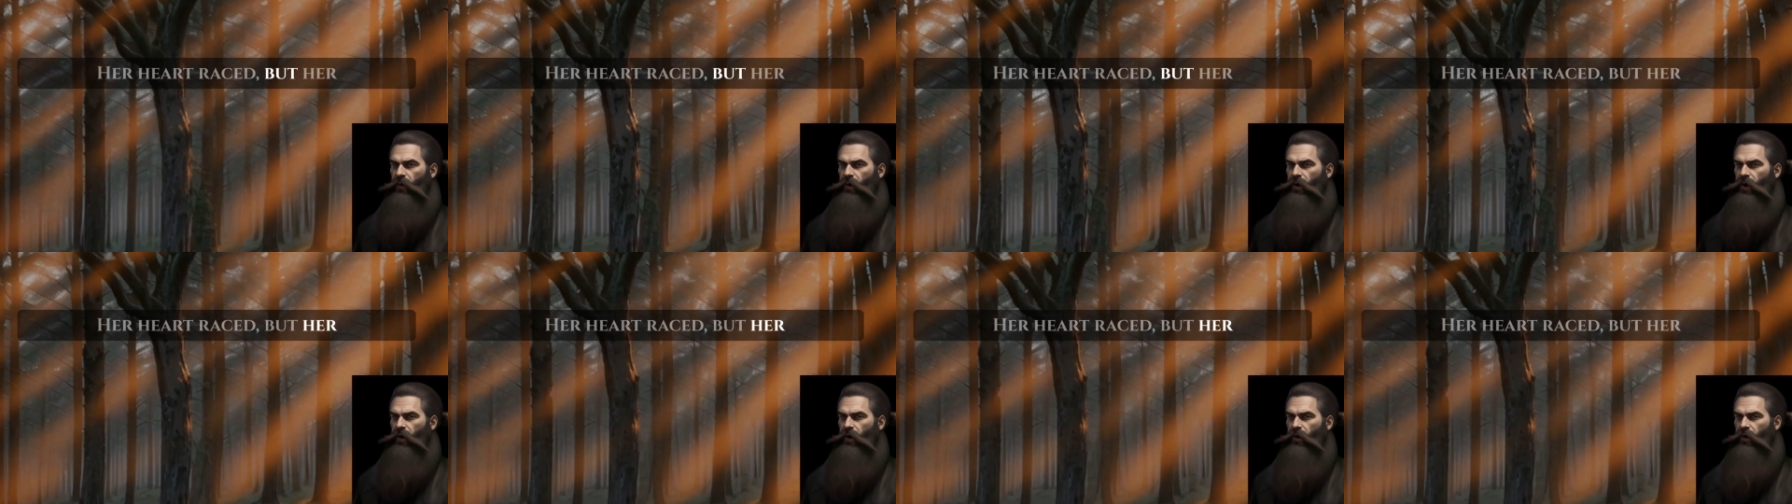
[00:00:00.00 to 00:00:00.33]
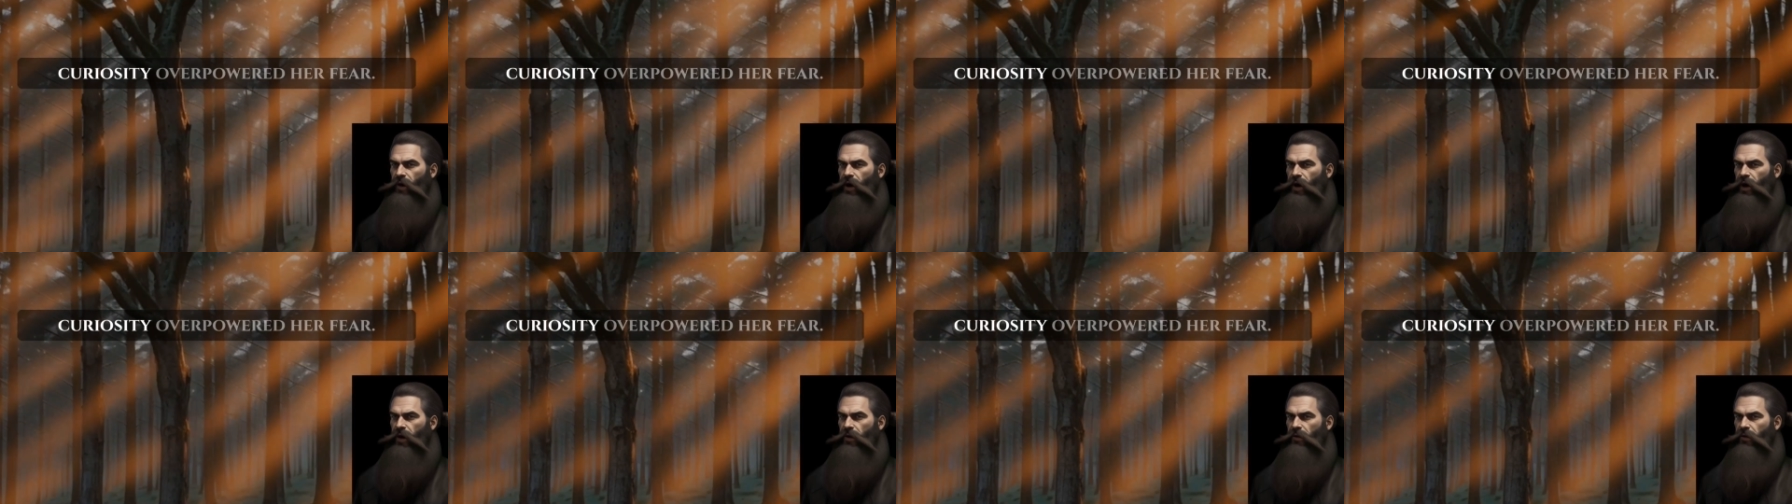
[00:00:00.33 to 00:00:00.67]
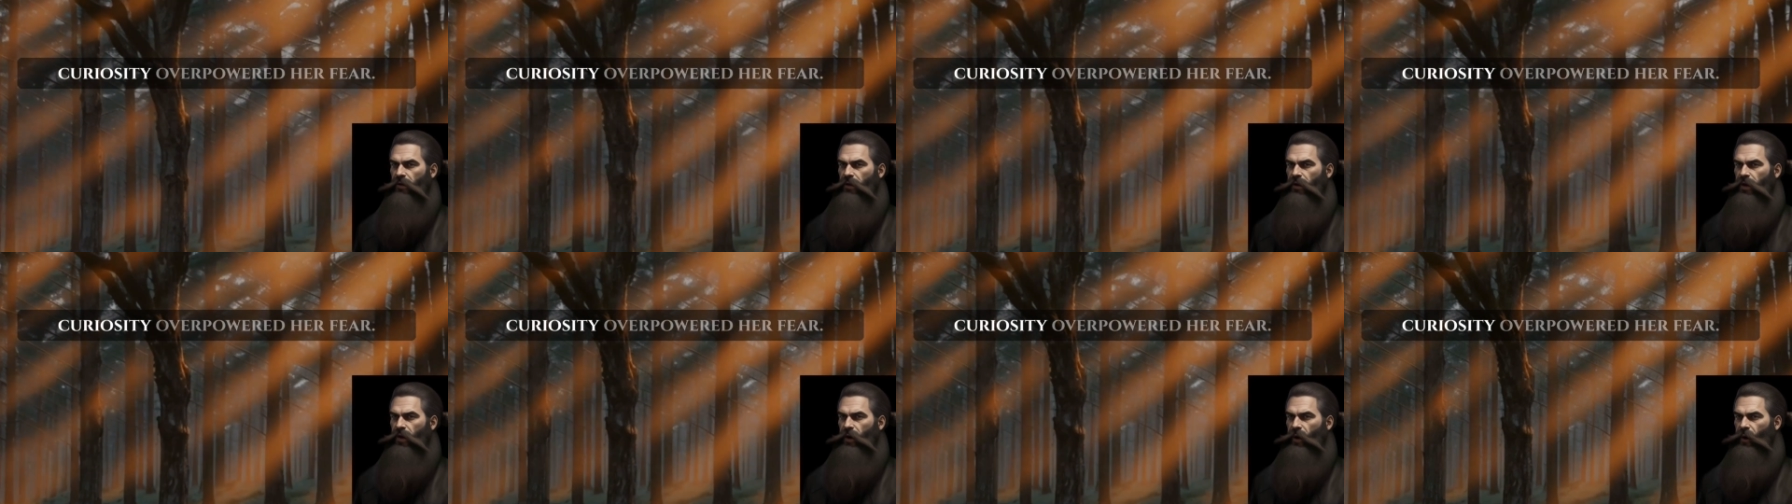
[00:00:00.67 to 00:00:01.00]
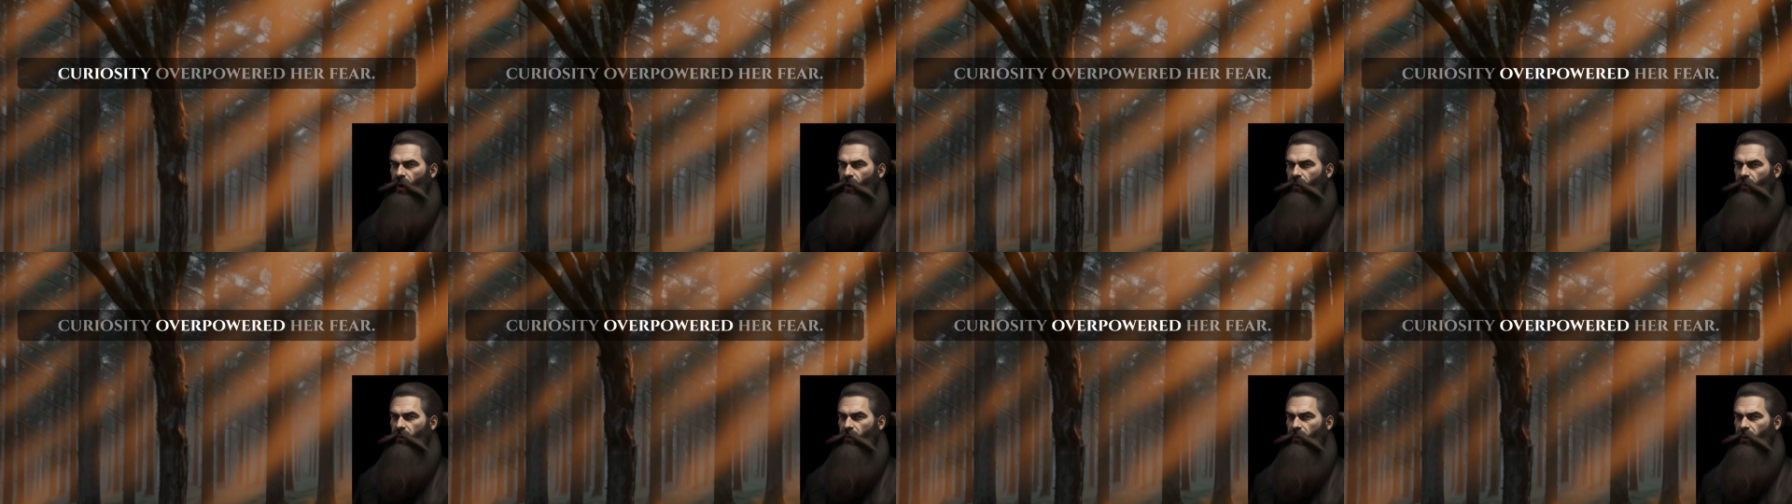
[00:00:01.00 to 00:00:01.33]
curiosity
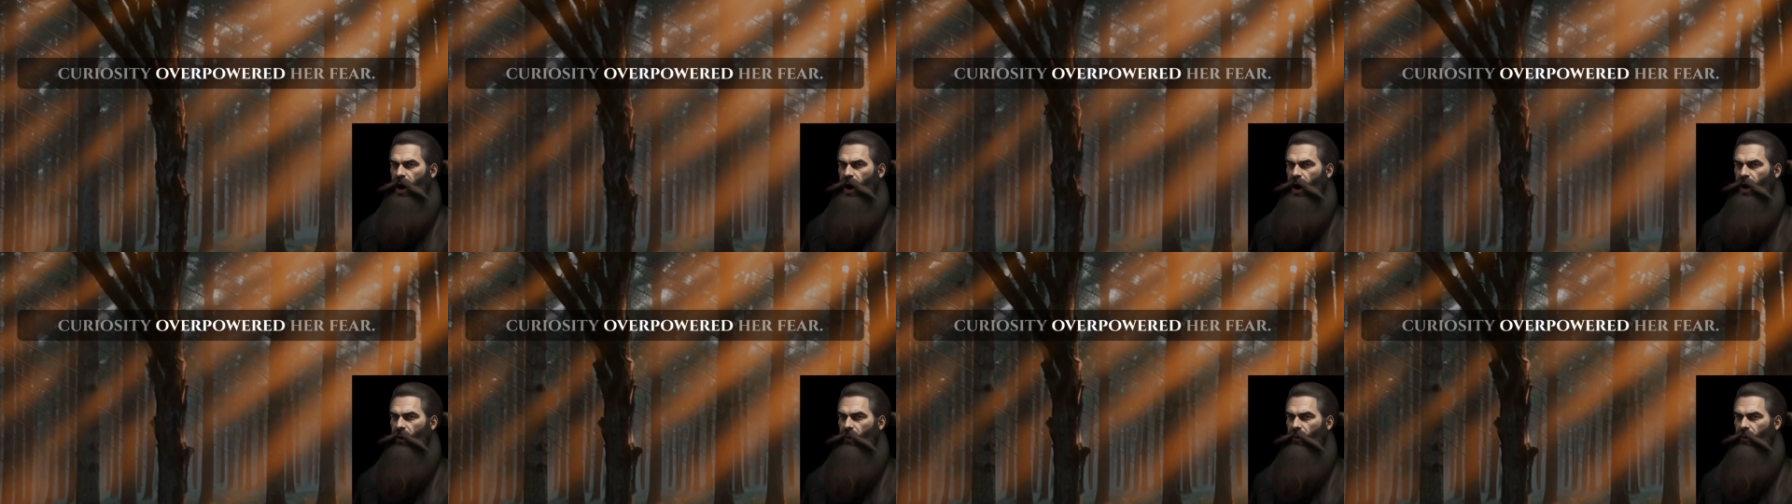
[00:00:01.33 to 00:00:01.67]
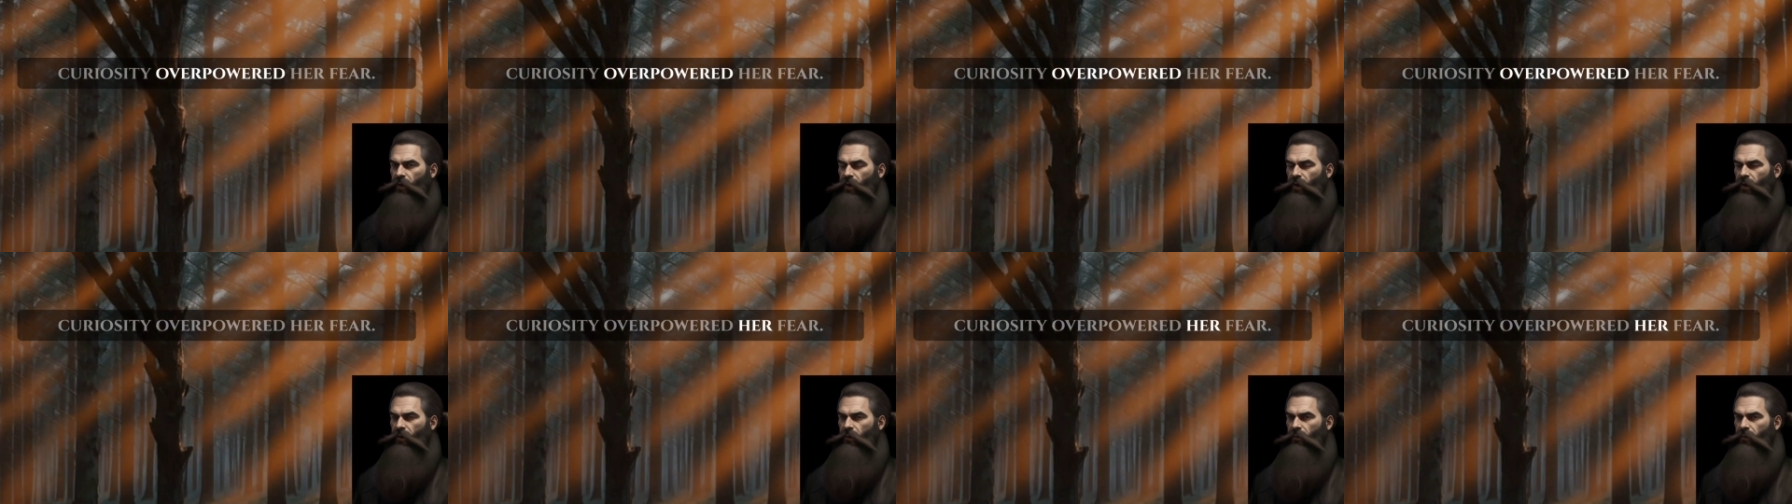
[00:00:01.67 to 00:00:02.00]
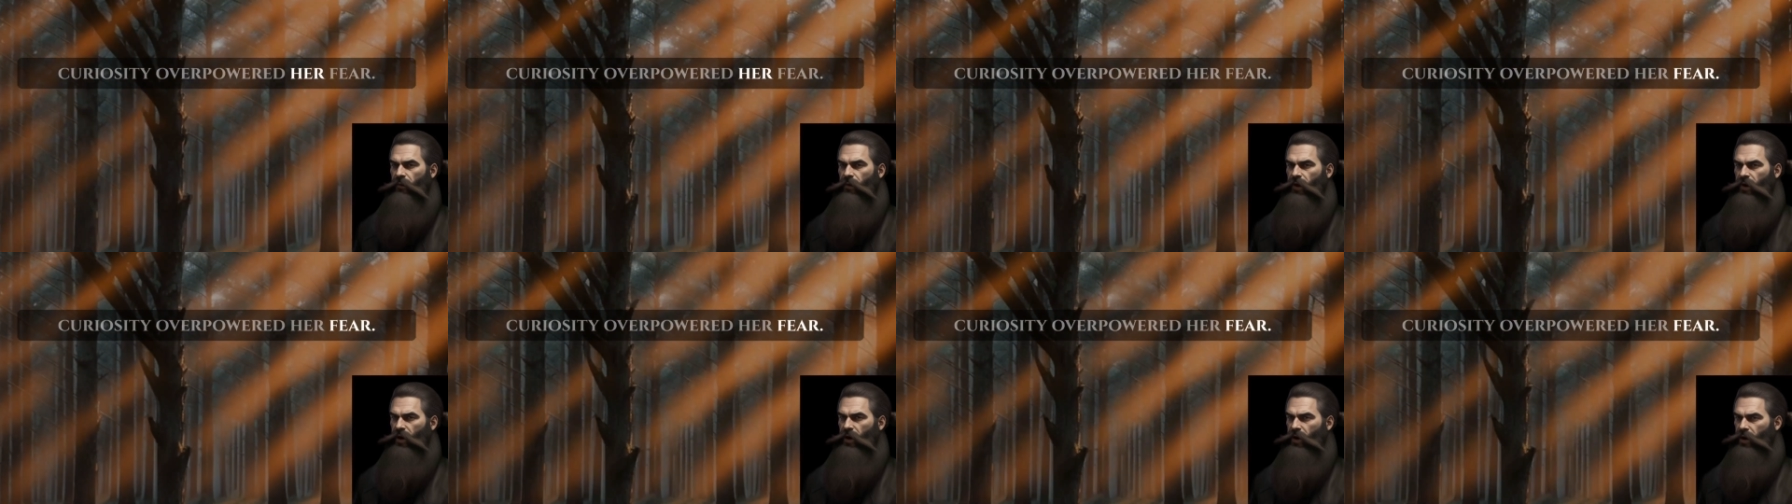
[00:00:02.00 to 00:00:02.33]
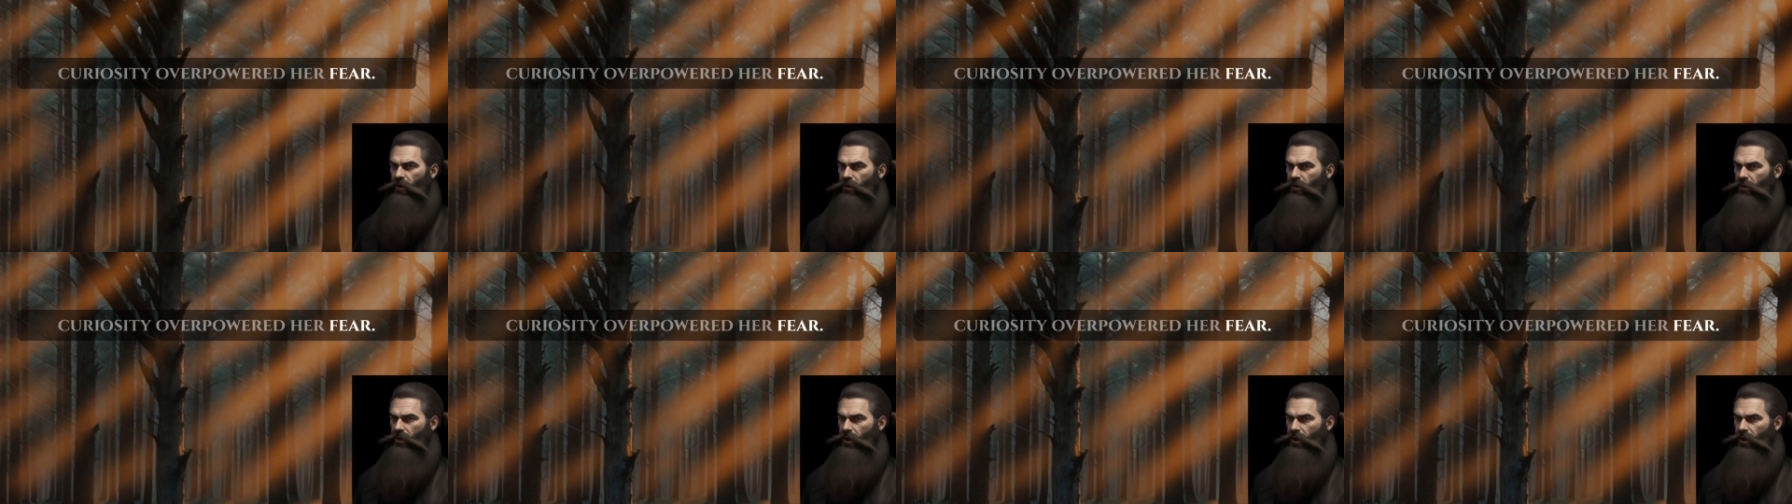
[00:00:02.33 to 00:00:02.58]
overpowered her fear.